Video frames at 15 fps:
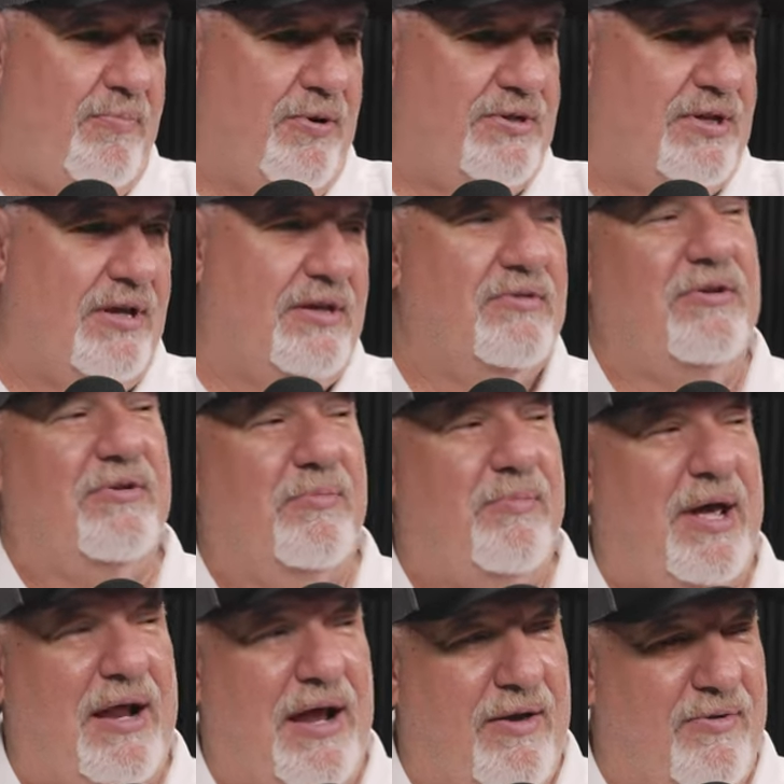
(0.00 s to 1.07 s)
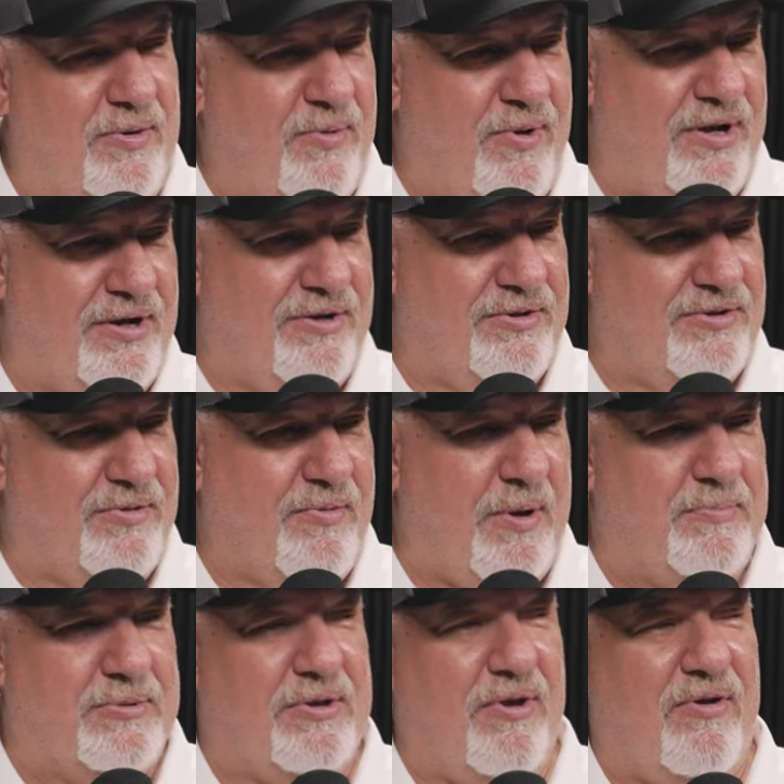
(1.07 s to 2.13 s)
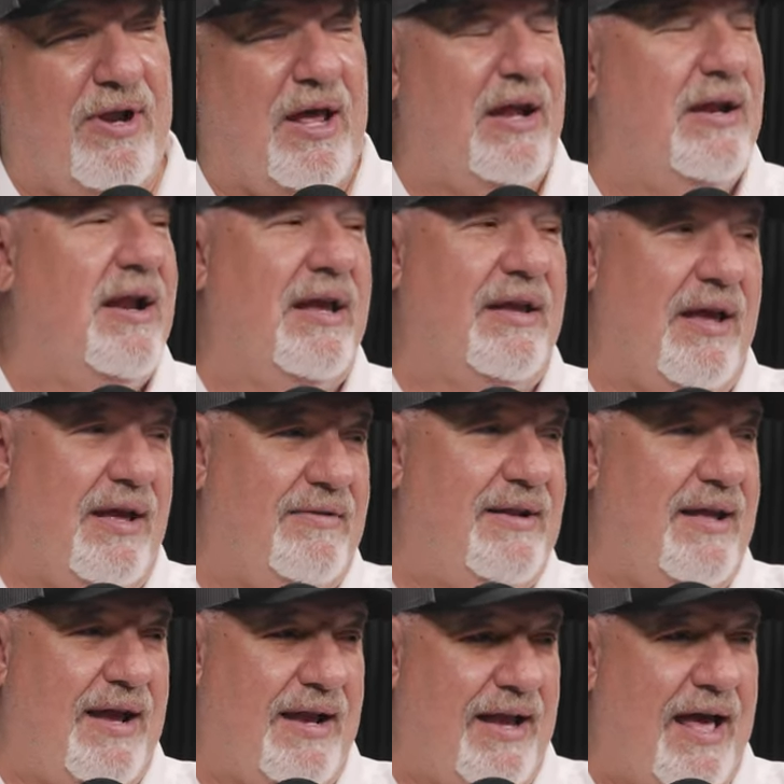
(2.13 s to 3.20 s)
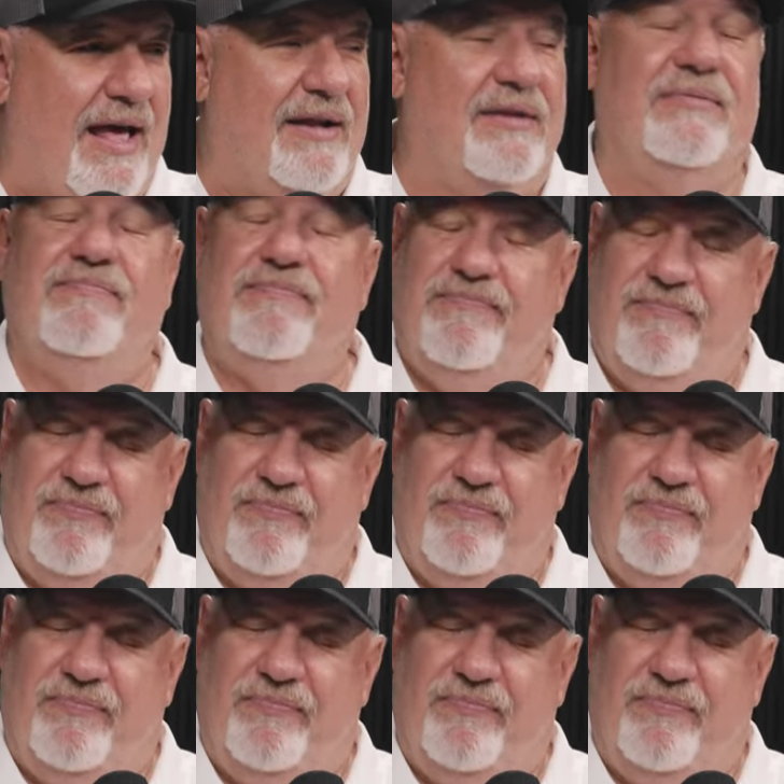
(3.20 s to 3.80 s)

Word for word: particular about how he wanted his grips going on, and I got I got it.